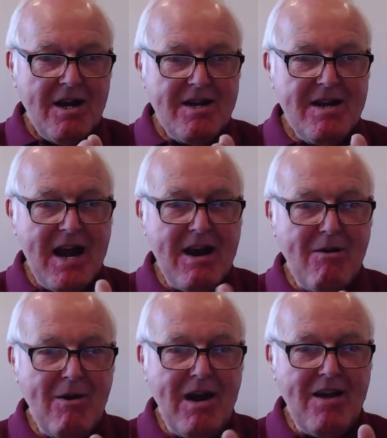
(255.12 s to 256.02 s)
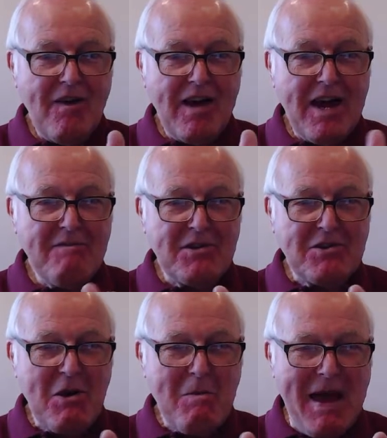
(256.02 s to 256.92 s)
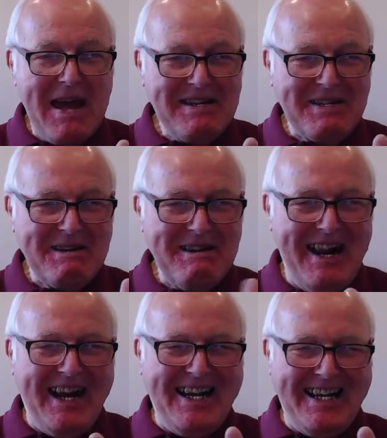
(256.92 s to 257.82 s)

Now, if I gave you two pence, you'd